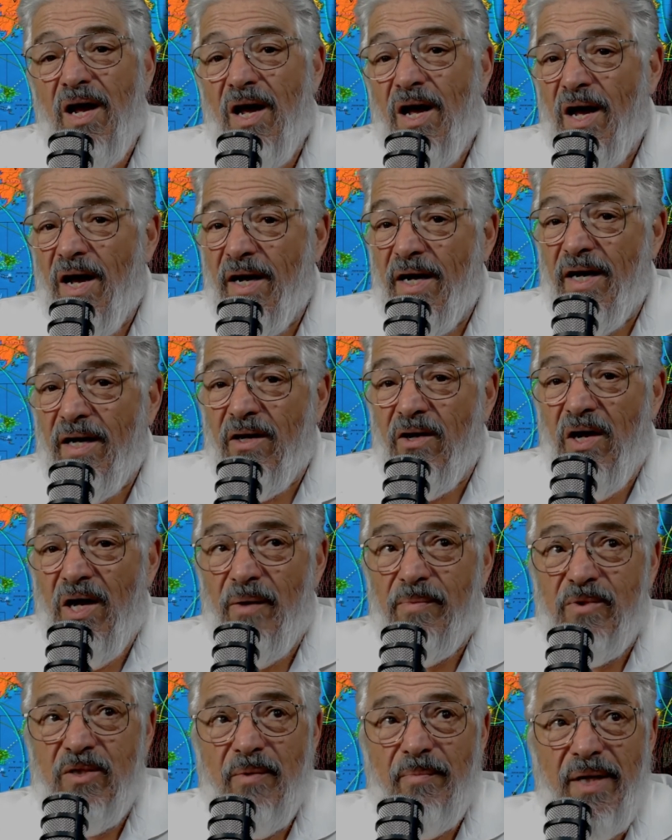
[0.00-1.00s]
I got to go
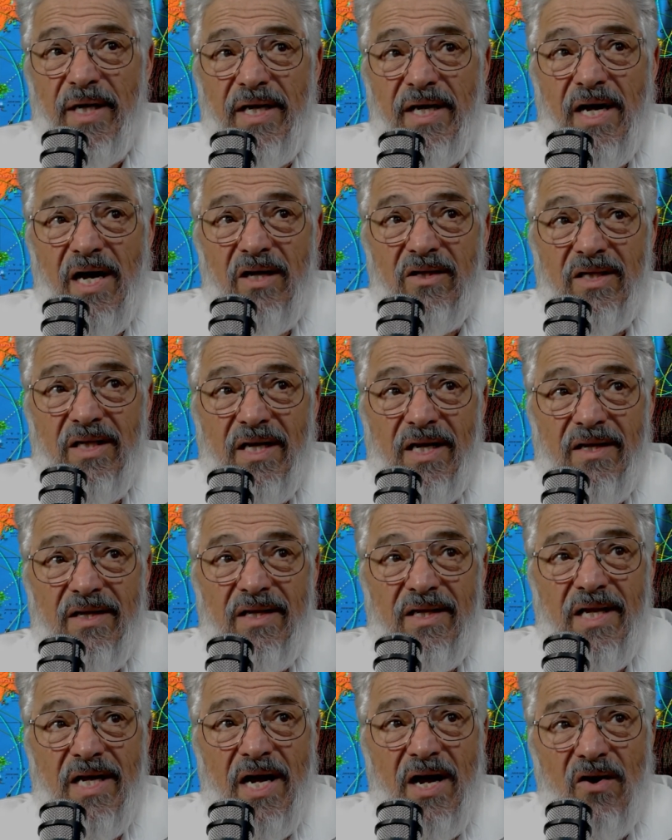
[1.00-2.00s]
help somebody out
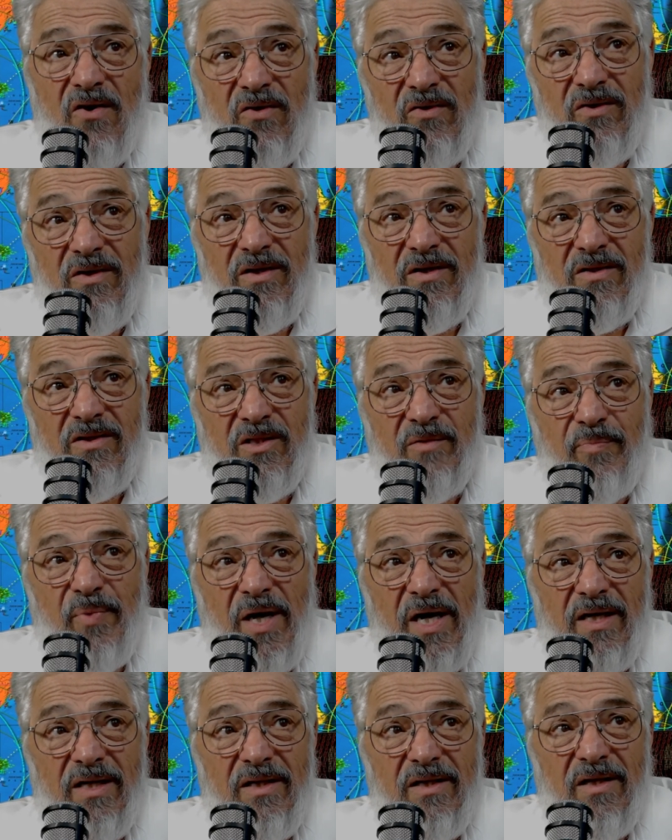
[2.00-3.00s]
getting their
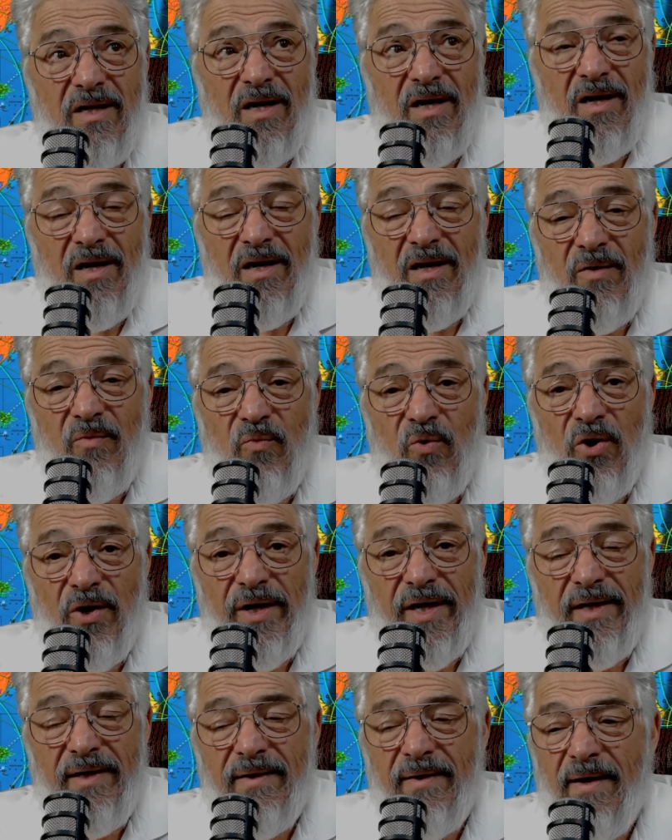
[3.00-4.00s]
spot
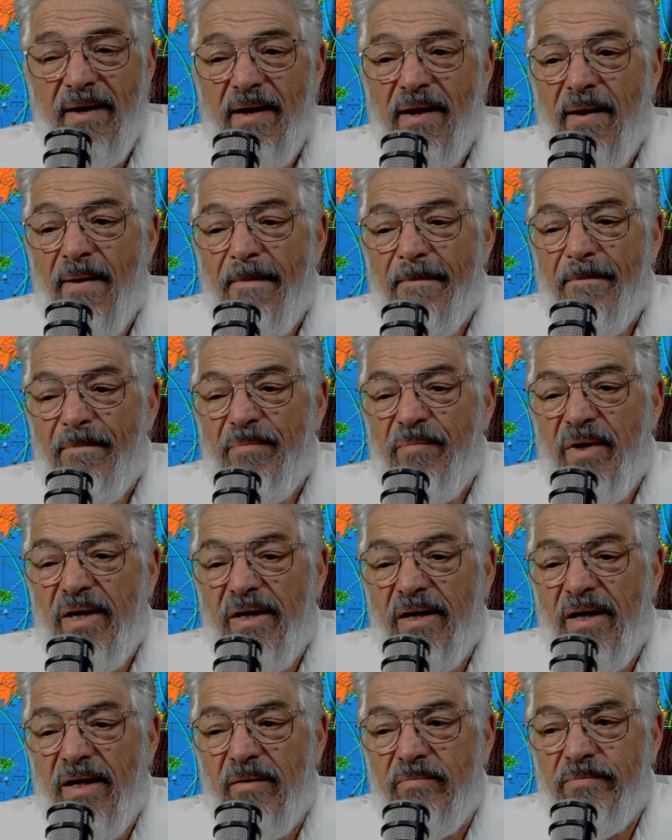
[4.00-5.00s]
working,
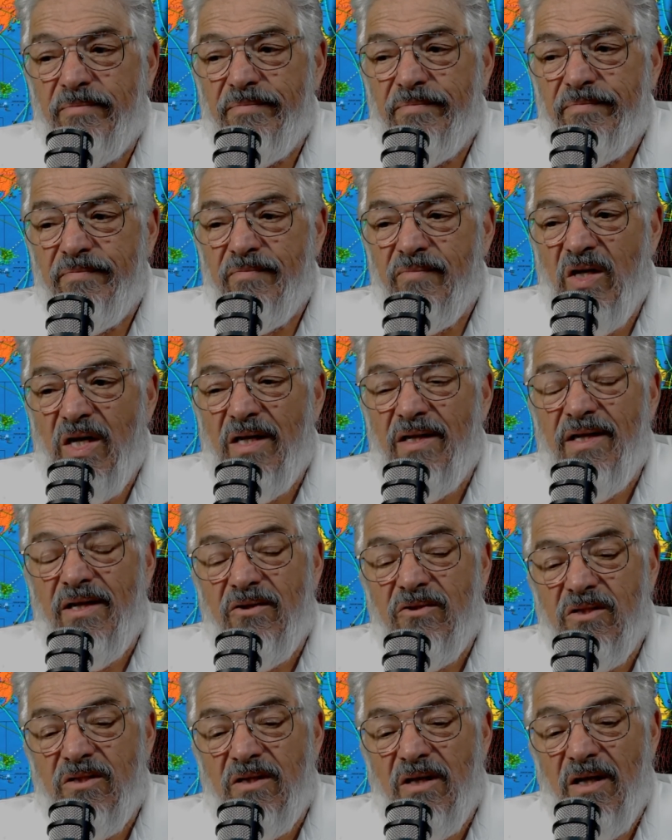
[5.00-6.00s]
but getting their
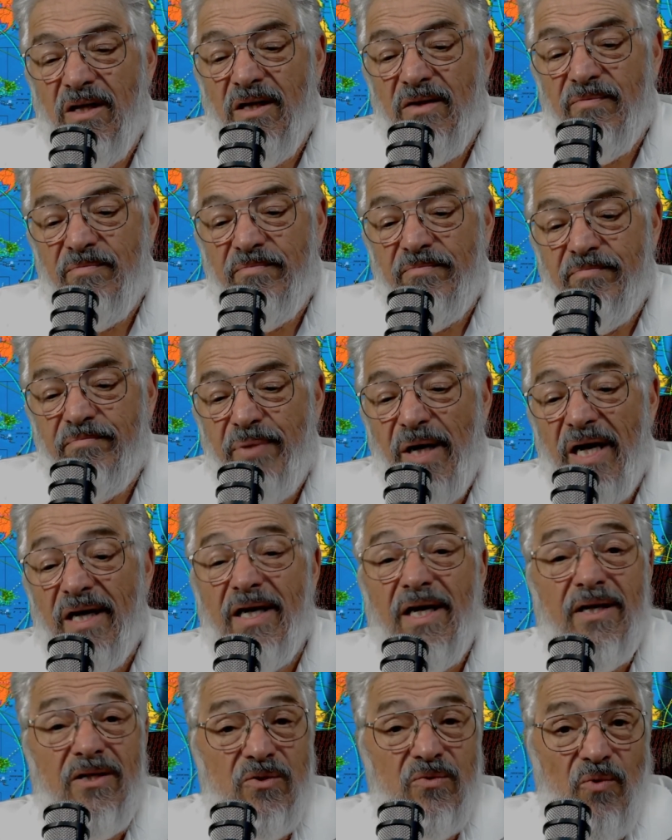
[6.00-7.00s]

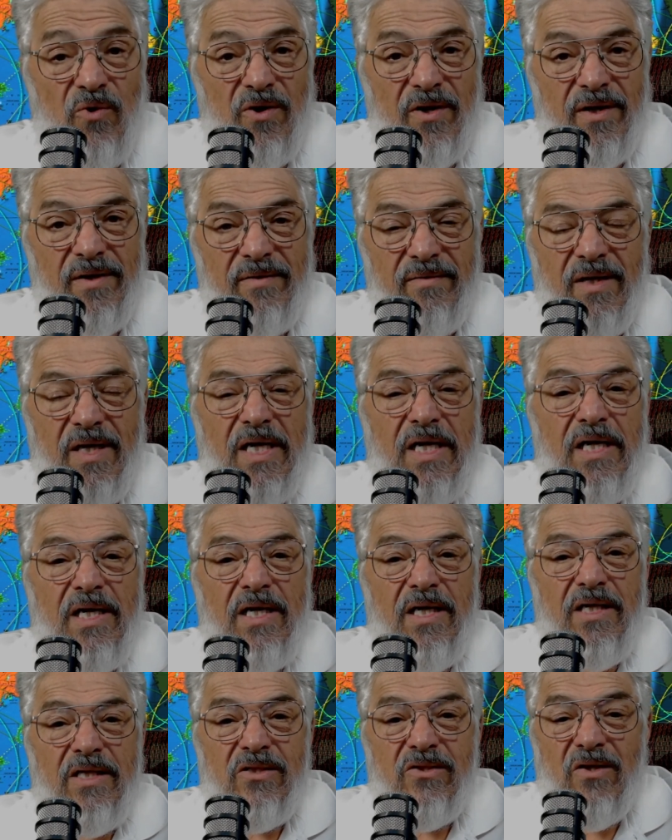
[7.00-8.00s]
podcast working.
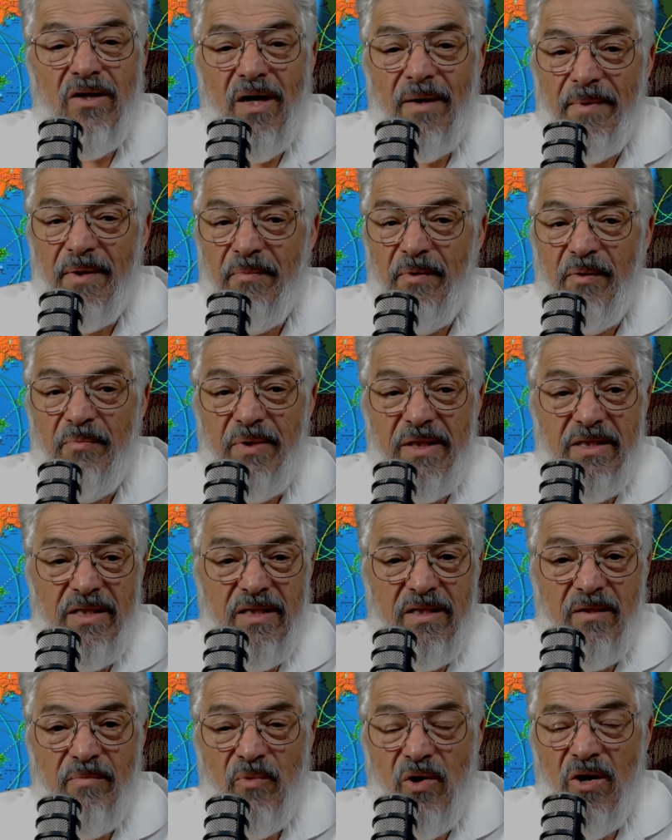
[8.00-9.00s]
So I'm going to be busy
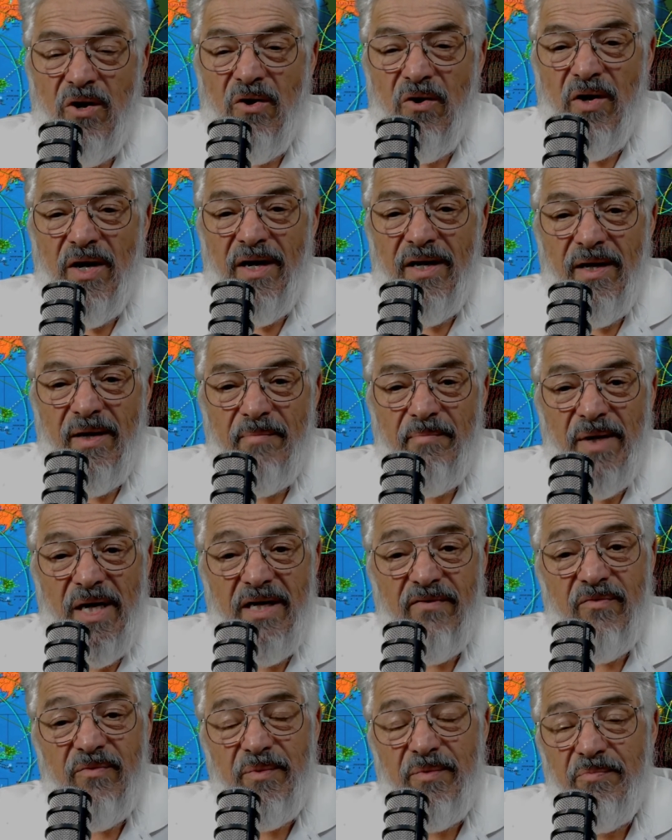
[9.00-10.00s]
tomorrow, and I might
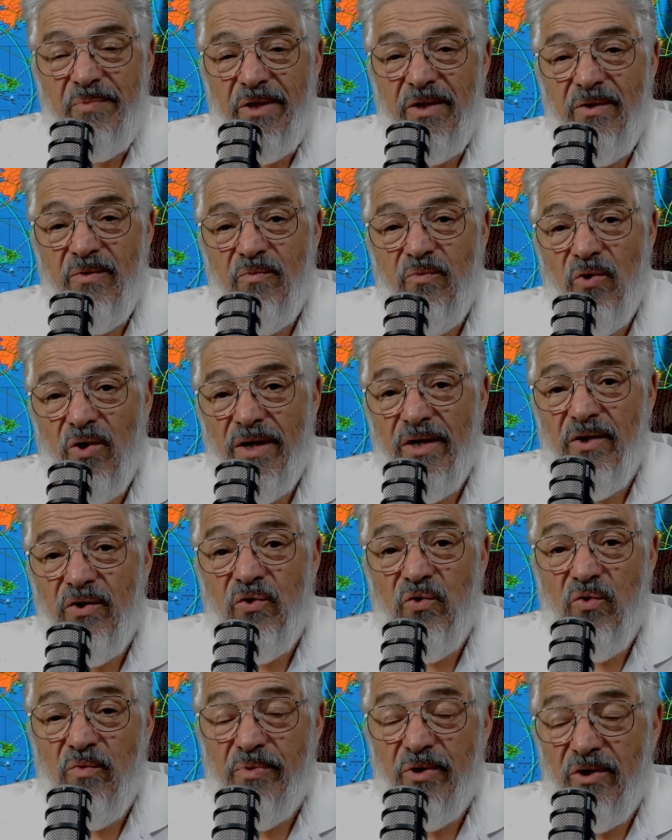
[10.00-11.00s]
even be working
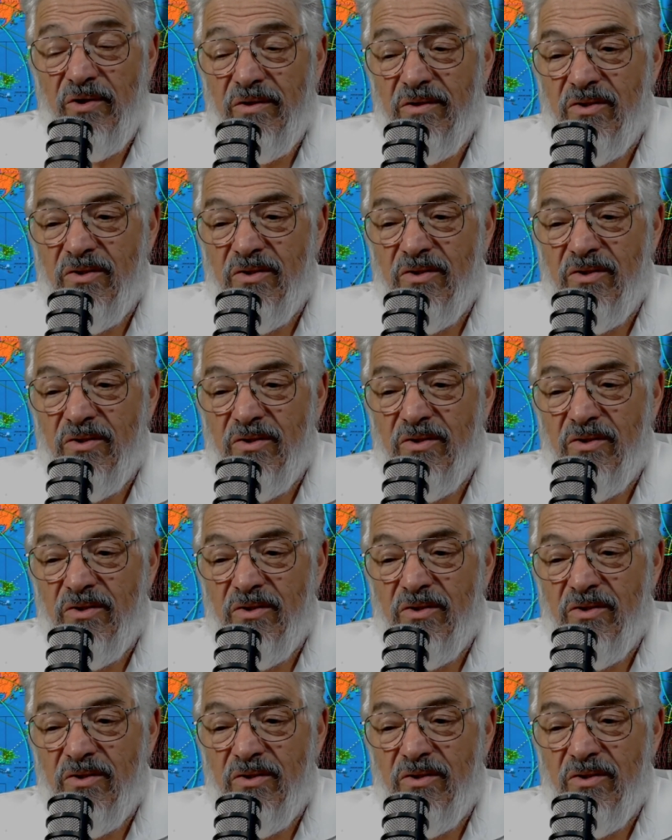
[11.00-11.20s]
Uber.